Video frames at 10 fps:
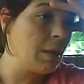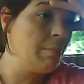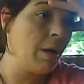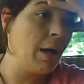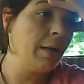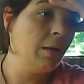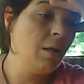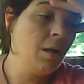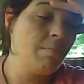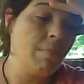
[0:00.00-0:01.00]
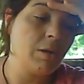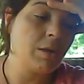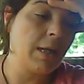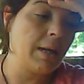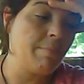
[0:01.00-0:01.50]
But
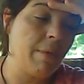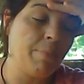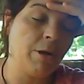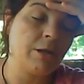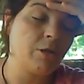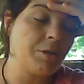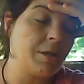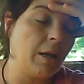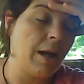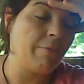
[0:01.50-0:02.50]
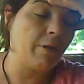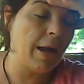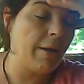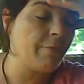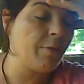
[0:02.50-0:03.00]
mostly my prayers are still out for
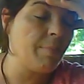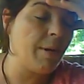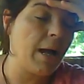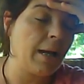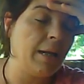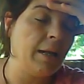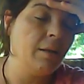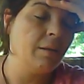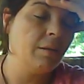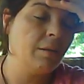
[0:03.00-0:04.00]
everybody